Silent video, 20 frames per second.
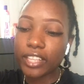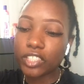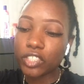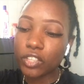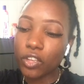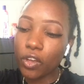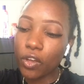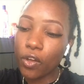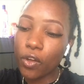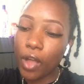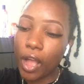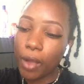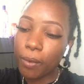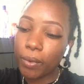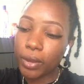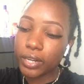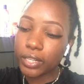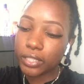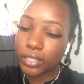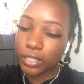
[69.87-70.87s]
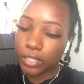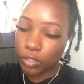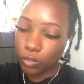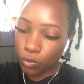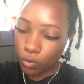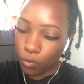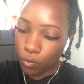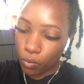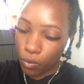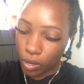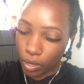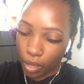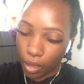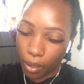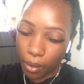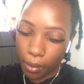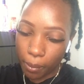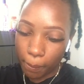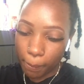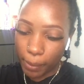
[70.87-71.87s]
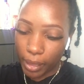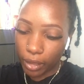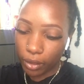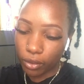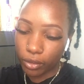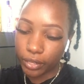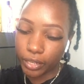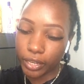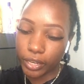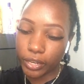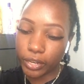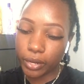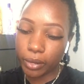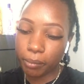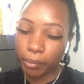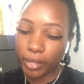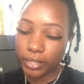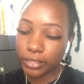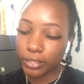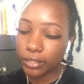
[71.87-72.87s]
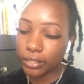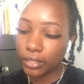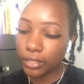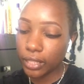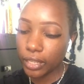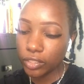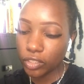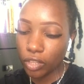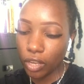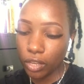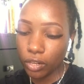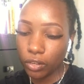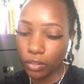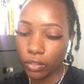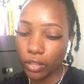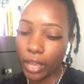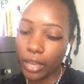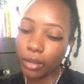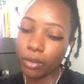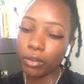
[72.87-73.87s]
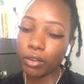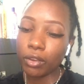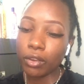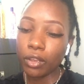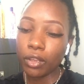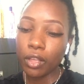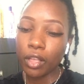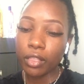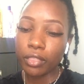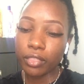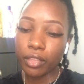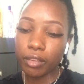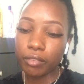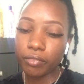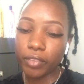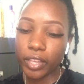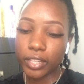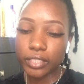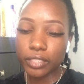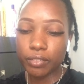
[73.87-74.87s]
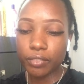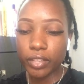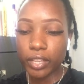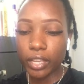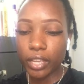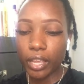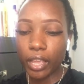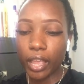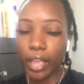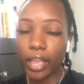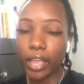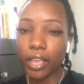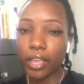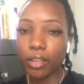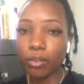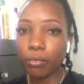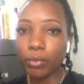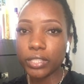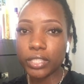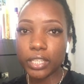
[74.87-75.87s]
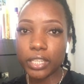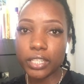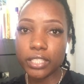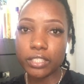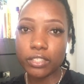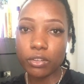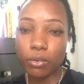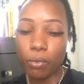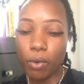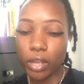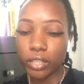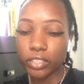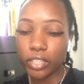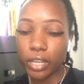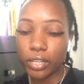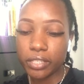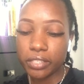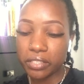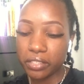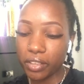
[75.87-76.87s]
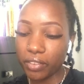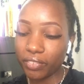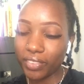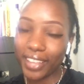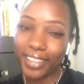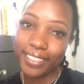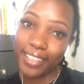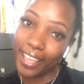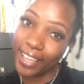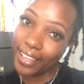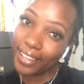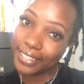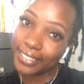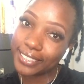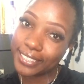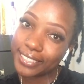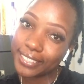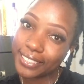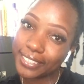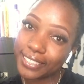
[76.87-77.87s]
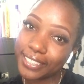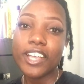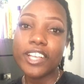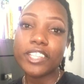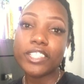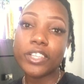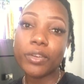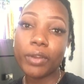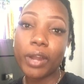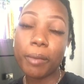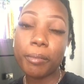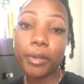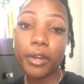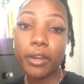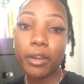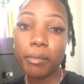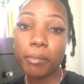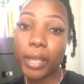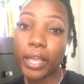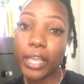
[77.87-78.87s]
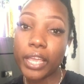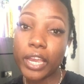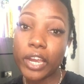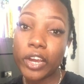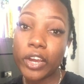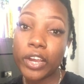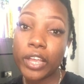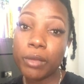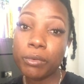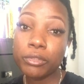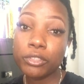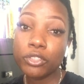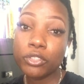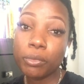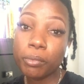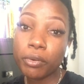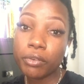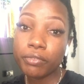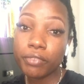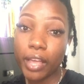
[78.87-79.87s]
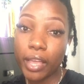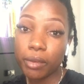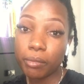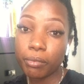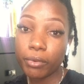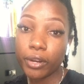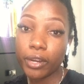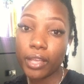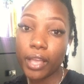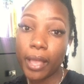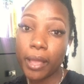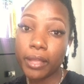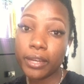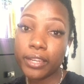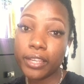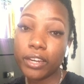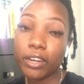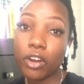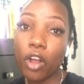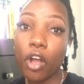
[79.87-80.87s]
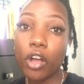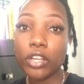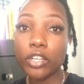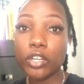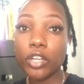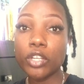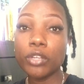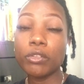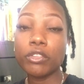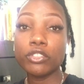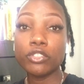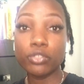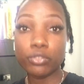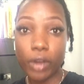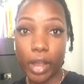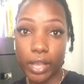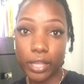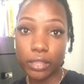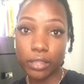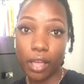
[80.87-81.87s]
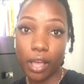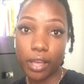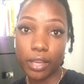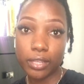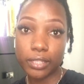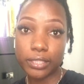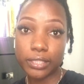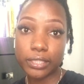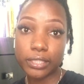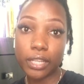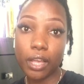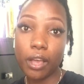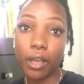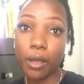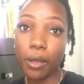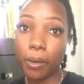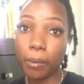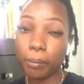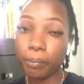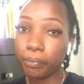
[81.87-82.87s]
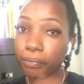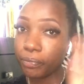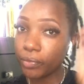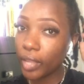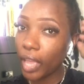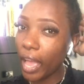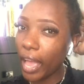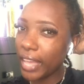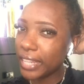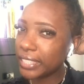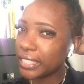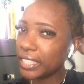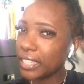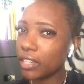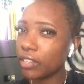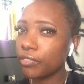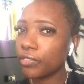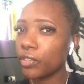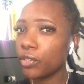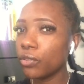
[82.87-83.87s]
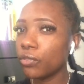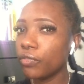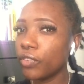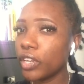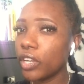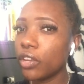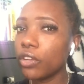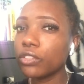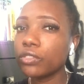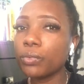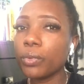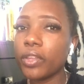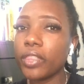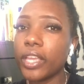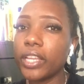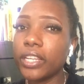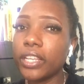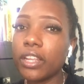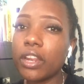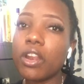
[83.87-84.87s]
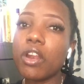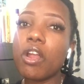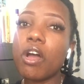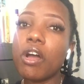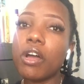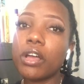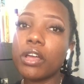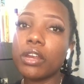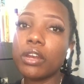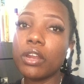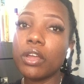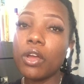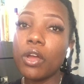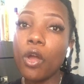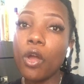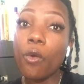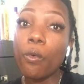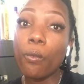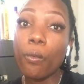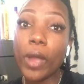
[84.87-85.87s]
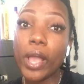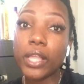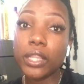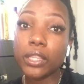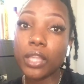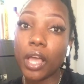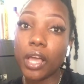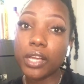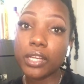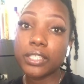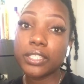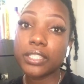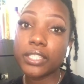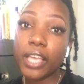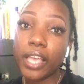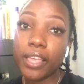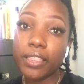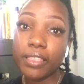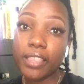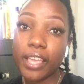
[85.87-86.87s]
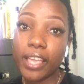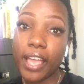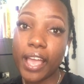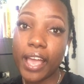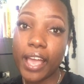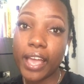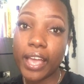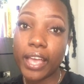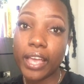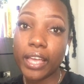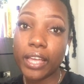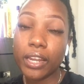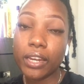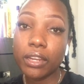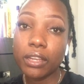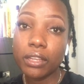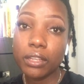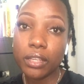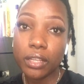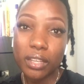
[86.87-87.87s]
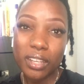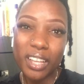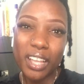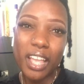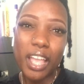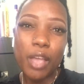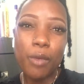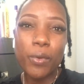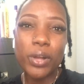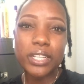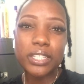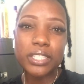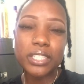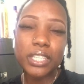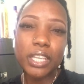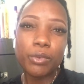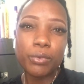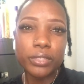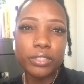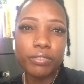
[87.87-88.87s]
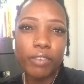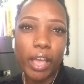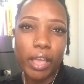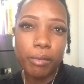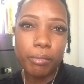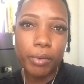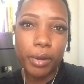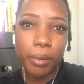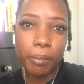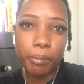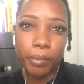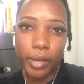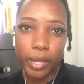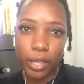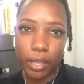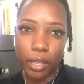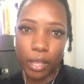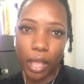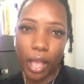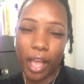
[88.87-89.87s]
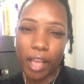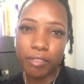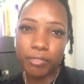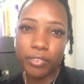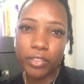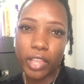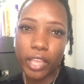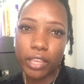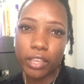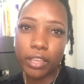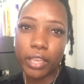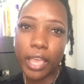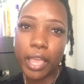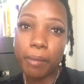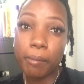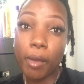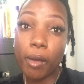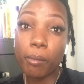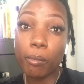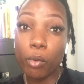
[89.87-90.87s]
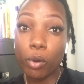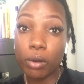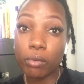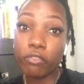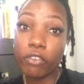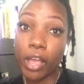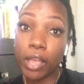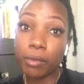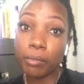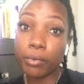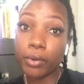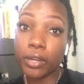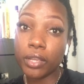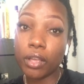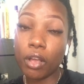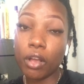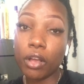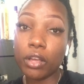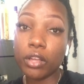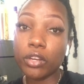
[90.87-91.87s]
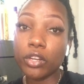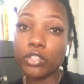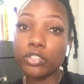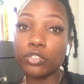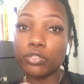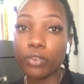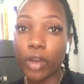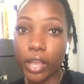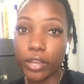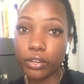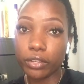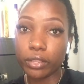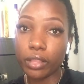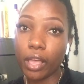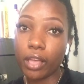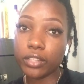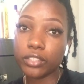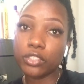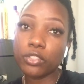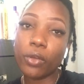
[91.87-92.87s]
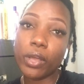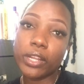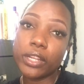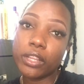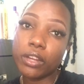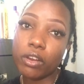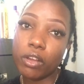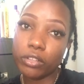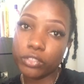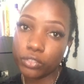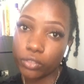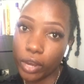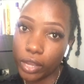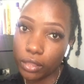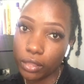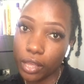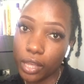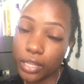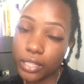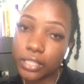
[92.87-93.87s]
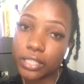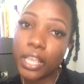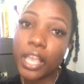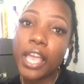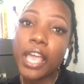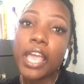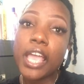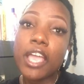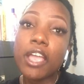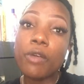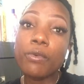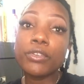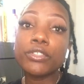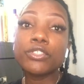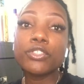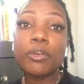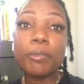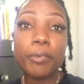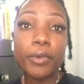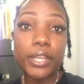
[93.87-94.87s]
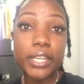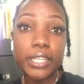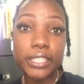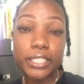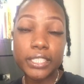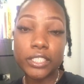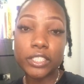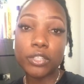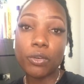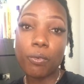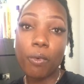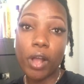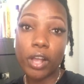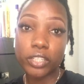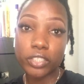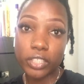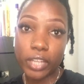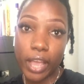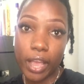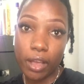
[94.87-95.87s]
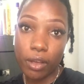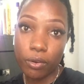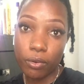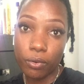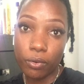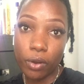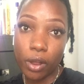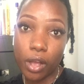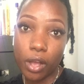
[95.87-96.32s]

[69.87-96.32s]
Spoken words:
So I wanted to come back on here and basically let y'all know like the effects of it and was it easy to wash out and stuff like that. So when I put it in my hair, it was super vibrant. I did it on dry locks. I seen a few videos where they did it on wet locks and they had it was vibrant, but I feel like it came out more vibrant on drier locks, so I did it on dry locks. It was super easy to wash out.